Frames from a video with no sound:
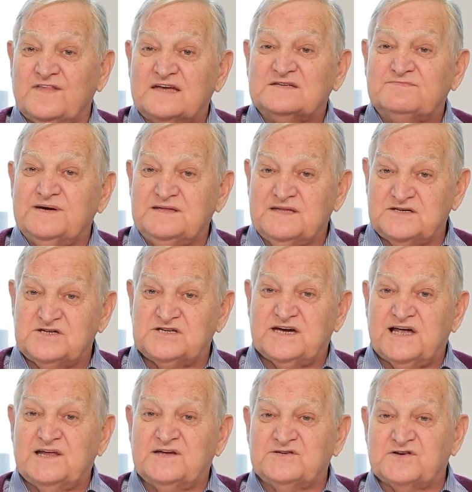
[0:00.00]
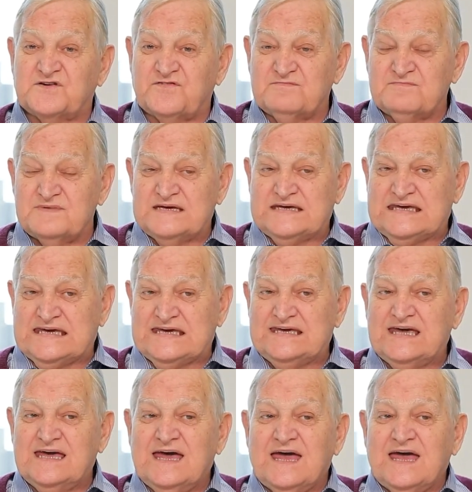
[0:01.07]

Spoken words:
That's been the challenge for me,